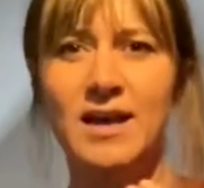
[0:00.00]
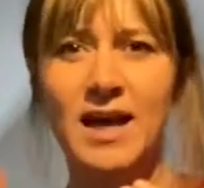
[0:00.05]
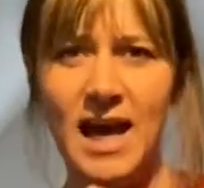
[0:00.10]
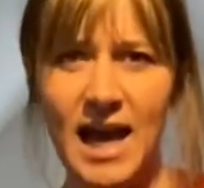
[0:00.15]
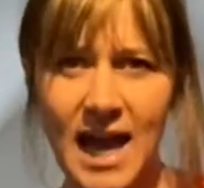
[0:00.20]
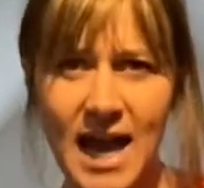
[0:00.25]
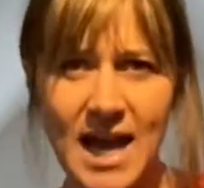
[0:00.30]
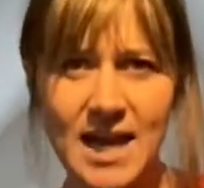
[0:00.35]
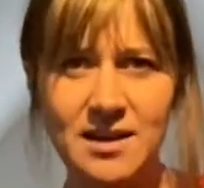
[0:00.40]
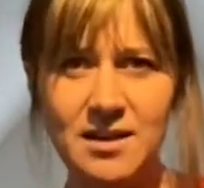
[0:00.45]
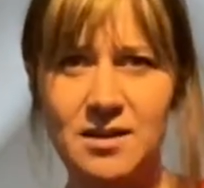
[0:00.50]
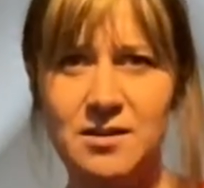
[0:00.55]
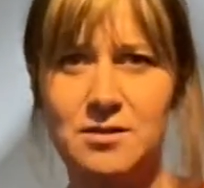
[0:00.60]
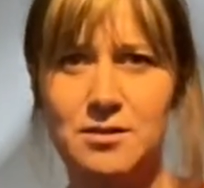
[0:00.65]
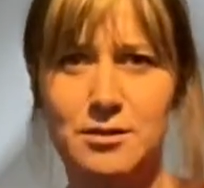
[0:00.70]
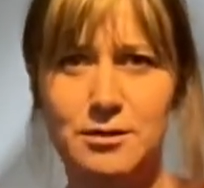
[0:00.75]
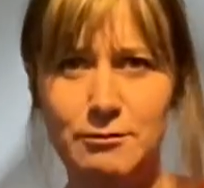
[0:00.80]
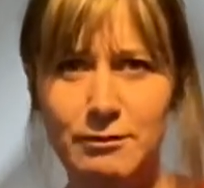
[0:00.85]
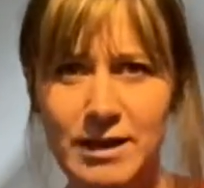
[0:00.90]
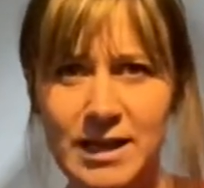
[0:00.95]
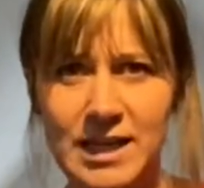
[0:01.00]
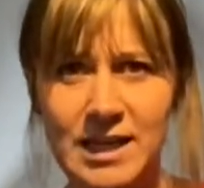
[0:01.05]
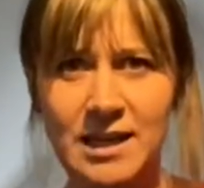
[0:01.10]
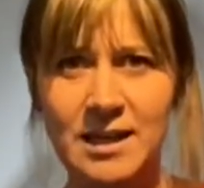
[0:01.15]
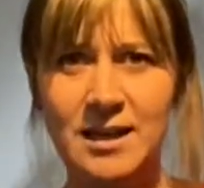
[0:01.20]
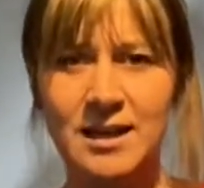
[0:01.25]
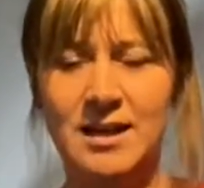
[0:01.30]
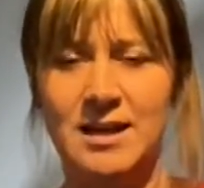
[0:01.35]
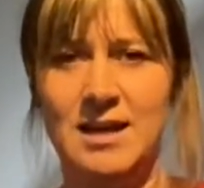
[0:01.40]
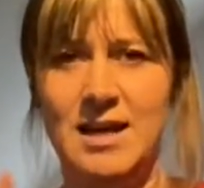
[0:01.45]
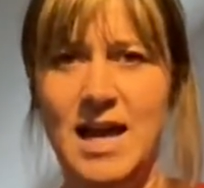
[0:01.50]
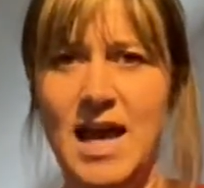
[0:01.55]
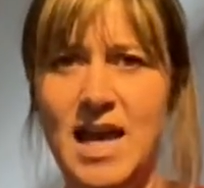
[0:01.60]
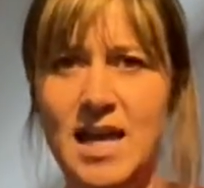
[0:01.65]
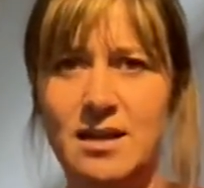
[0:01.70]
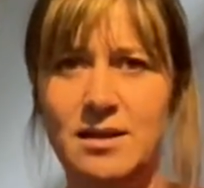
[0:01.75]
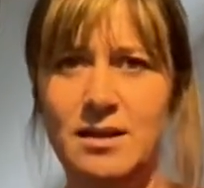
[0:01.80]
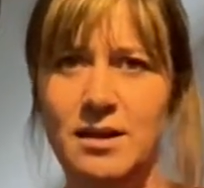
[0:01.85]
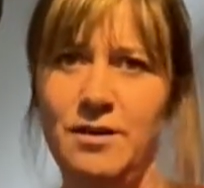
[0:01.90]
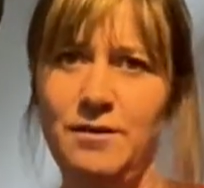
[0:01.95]
and a 3
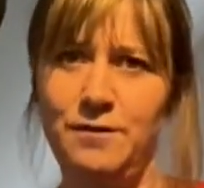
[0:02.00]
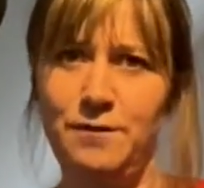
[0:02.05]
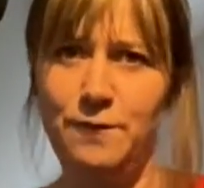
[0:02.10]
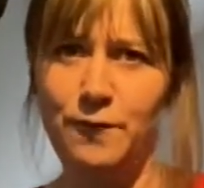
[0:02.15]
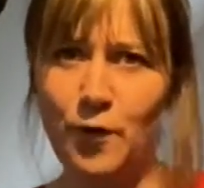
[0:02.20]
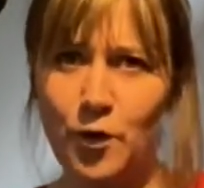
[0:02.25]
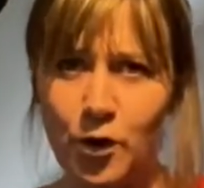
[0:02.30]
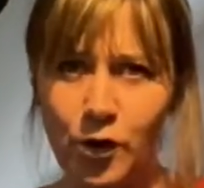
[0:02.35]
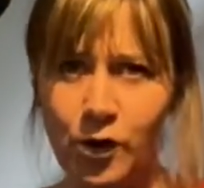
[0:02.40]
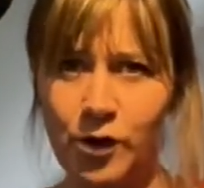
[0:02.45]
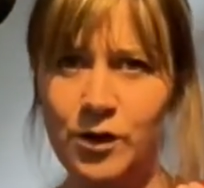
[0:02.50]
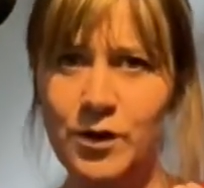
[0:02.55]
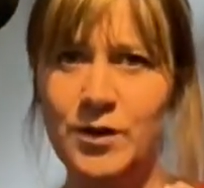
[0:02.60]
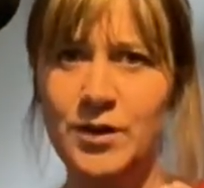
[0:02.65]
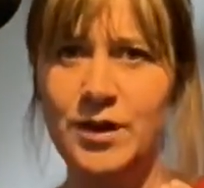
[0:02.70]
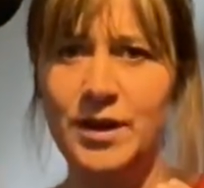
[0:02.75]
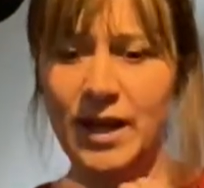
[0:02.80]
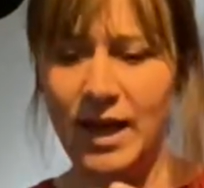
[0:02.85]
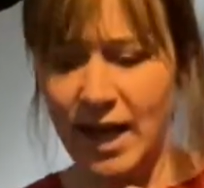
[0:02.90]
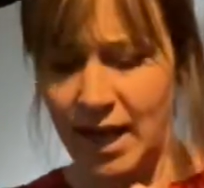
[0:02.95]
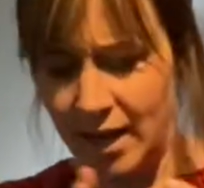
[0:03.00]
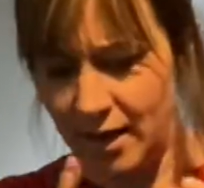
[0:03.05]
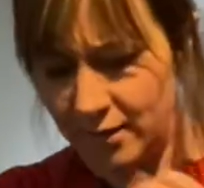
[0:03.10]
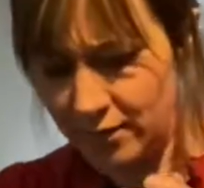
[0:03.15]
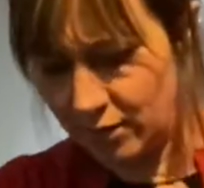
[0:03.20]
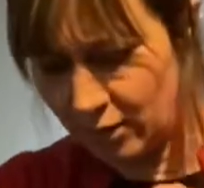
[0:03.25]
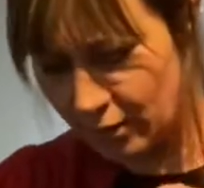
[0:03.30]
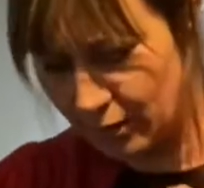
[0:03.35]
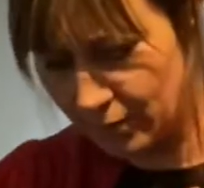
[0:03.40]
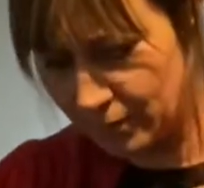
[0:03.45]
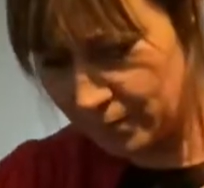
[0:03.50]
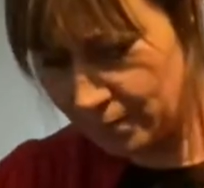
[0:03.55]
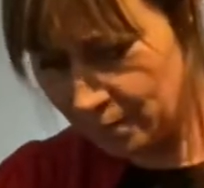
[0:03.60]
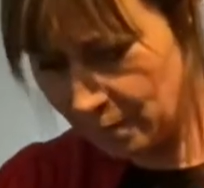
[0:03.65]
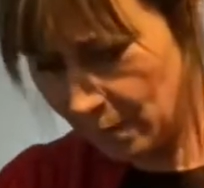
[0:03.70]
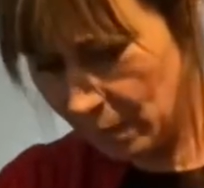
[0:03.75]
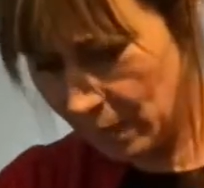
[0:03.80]
and a 4 and a